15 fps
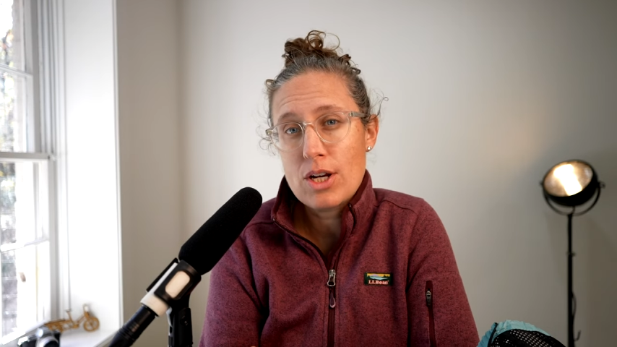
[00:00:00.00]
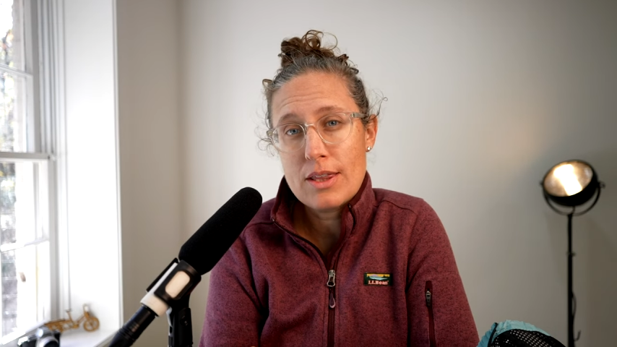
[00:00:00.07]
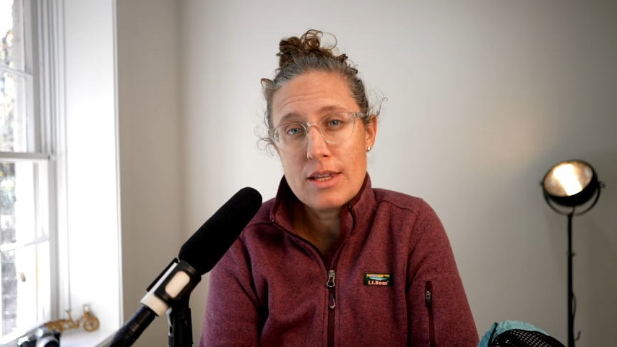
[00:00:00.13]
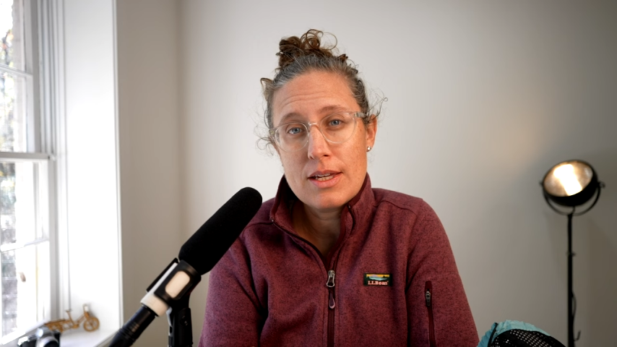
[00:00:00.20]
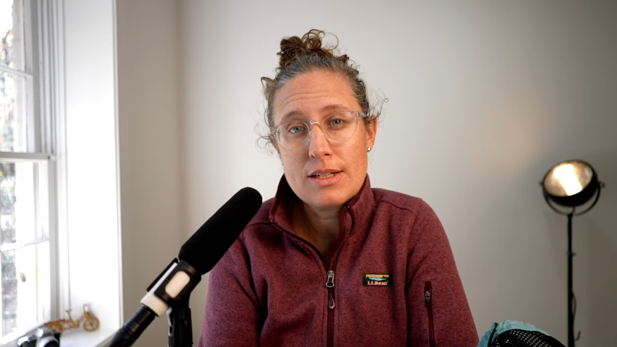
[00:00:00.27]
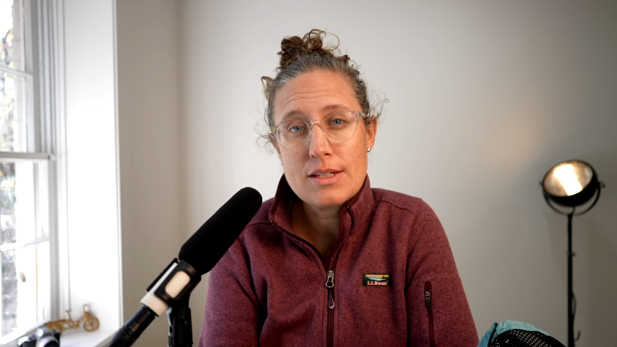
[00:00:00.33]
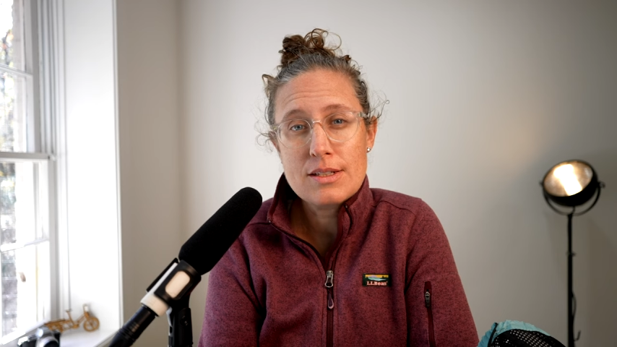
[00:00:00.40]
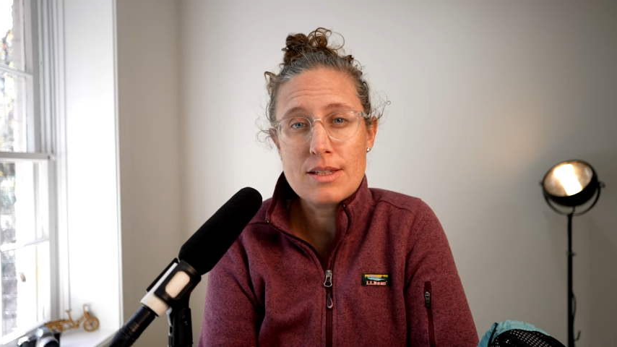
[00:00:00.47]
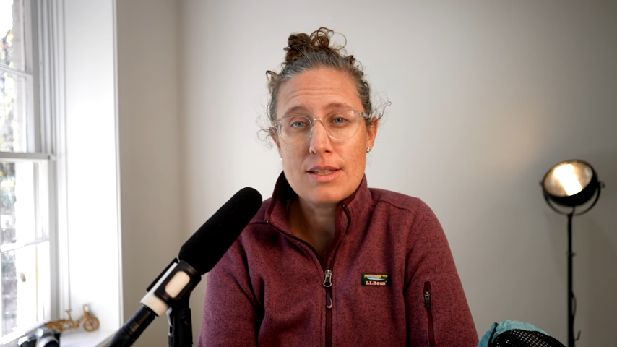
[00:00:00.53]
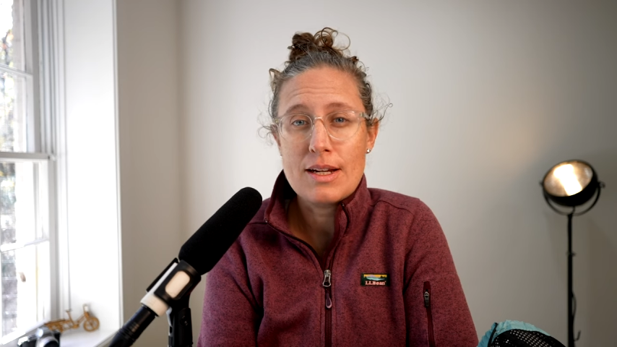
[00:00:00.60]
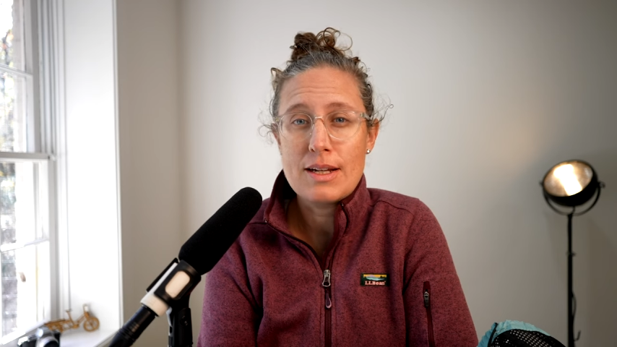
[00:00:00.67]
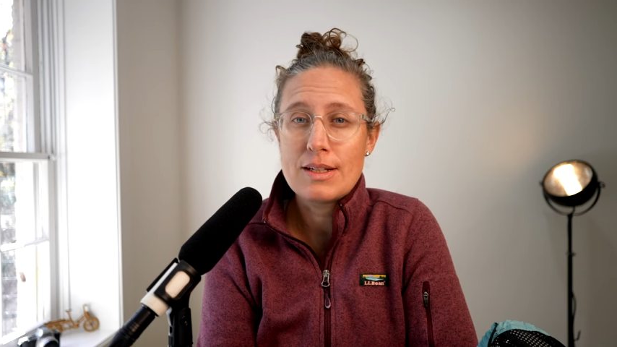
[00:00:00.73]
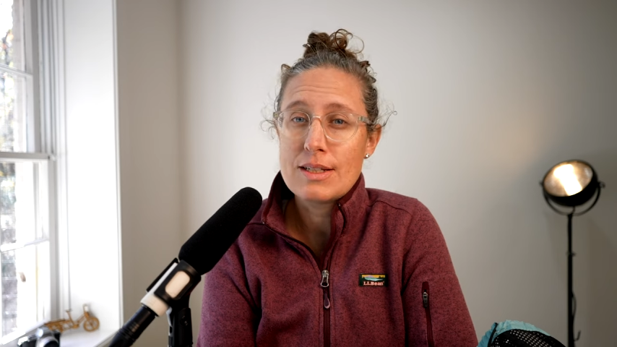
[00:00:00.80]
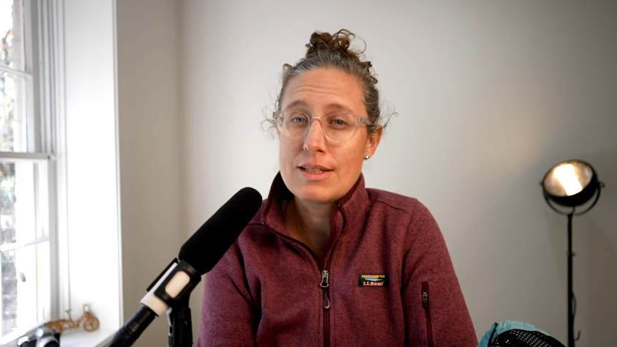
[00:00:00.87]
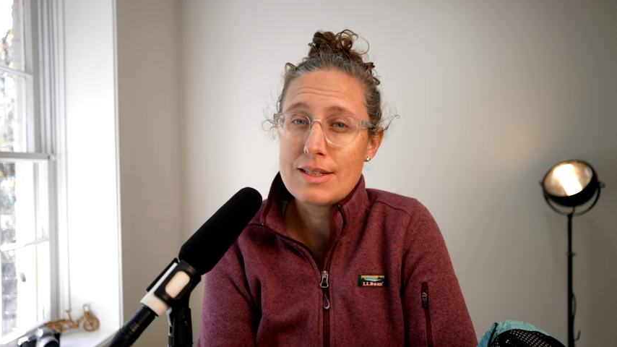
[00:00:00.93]
things that
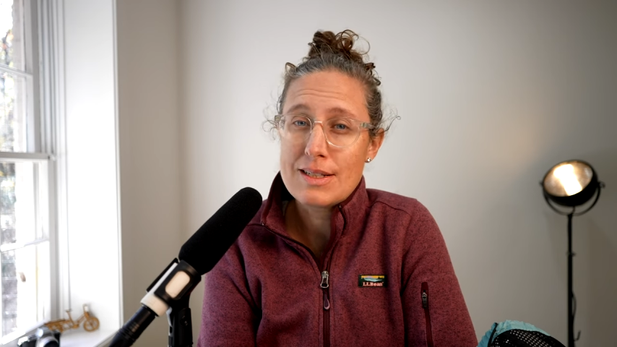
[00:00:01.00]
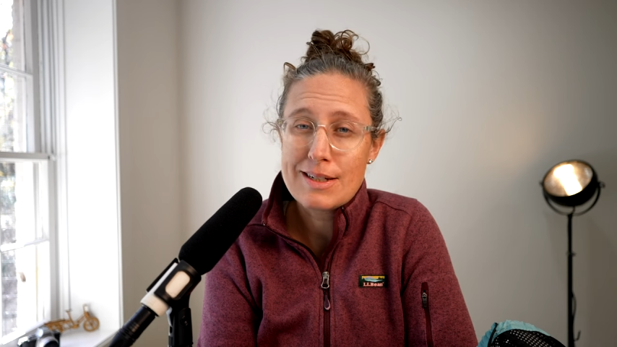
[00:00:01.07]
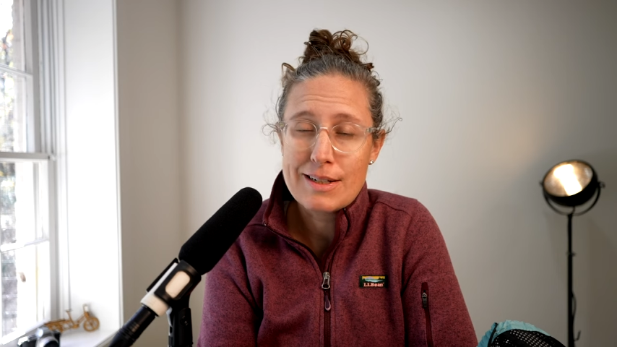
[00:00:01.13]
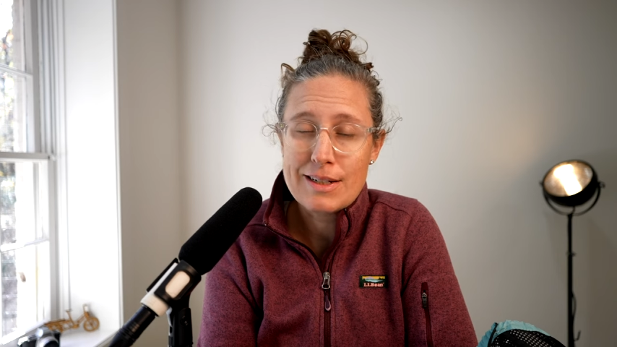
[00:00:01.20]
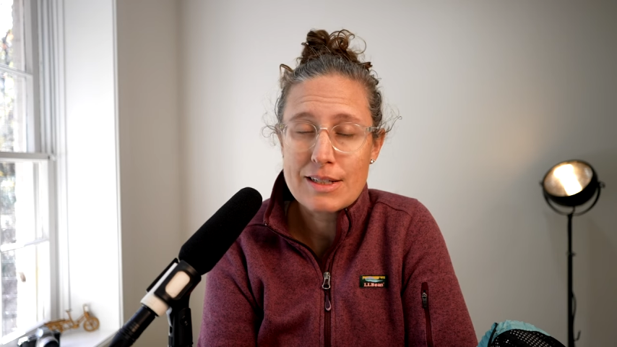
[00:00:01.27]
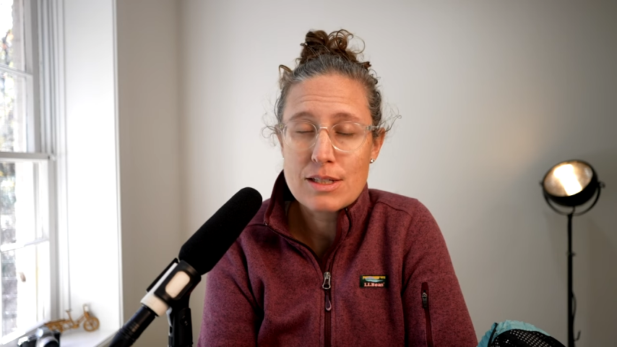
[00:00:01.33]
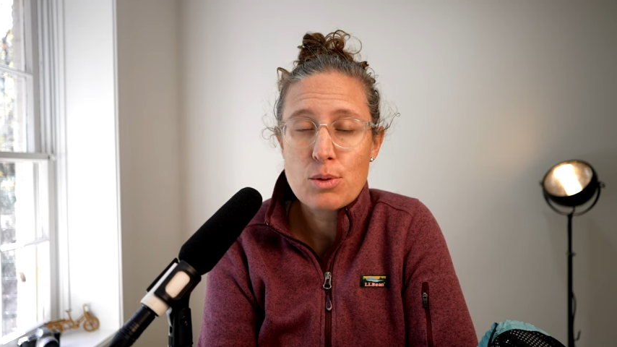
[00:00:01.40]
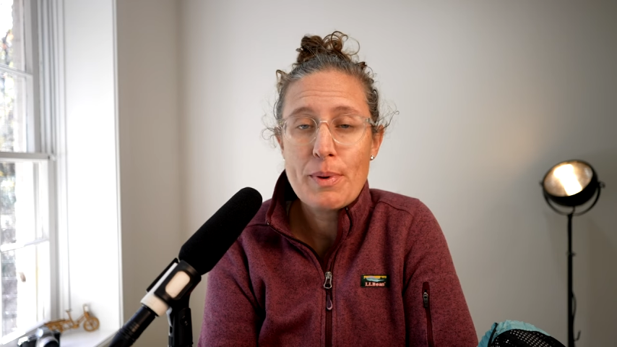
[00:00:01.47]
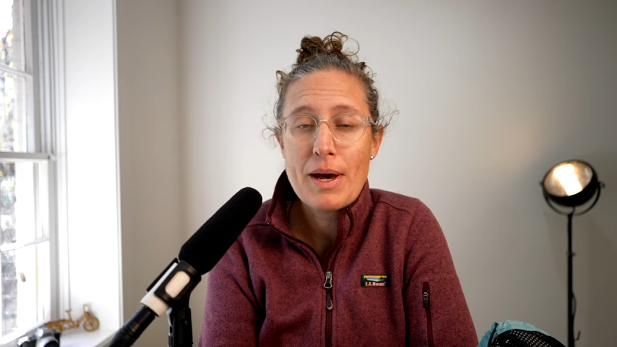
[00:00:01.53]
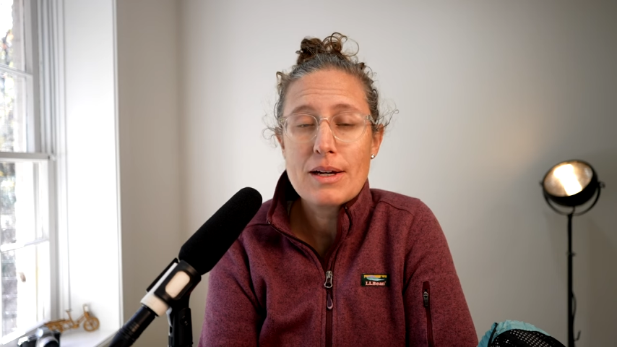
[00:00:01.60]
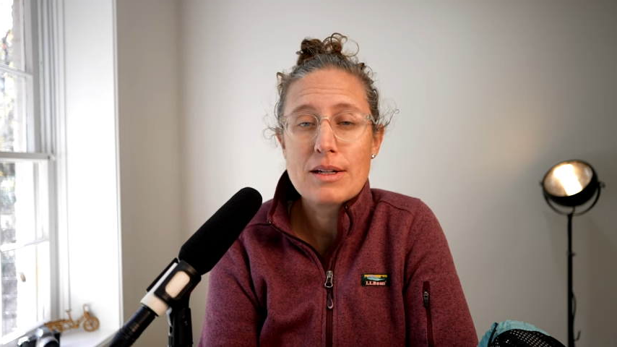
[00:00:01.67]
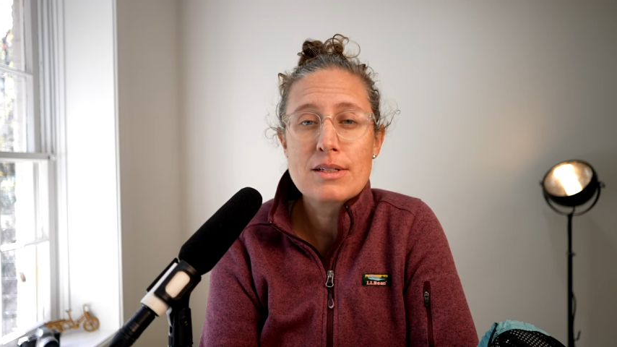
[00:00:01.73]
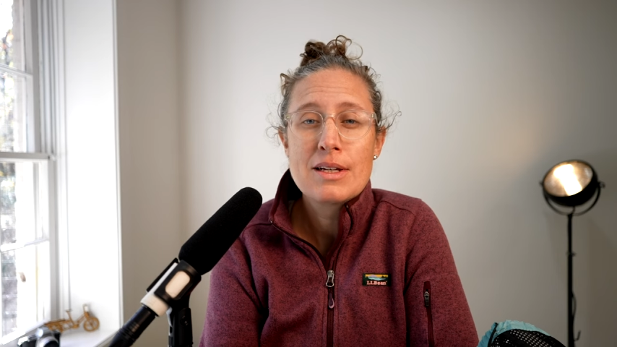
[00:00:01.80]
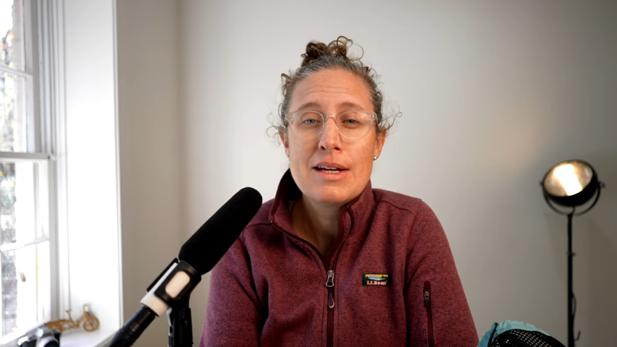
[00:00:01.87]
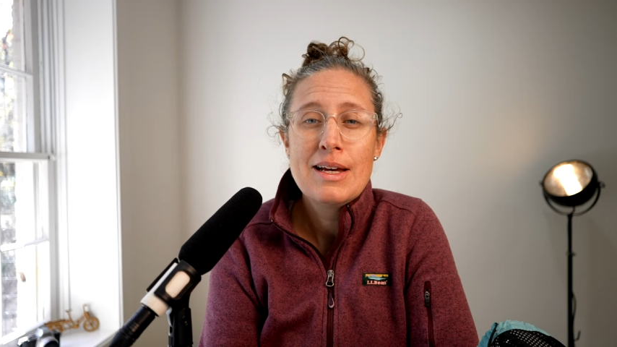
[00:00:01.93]
I didn't
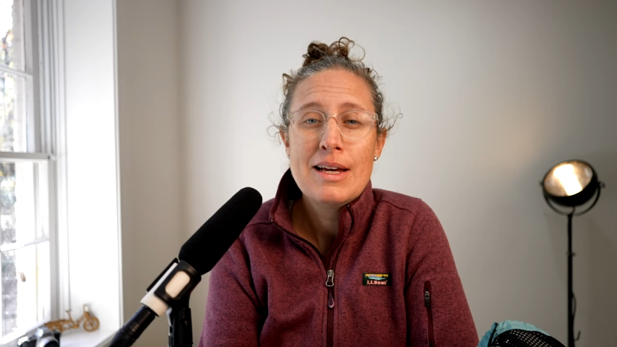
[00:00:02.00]
expect,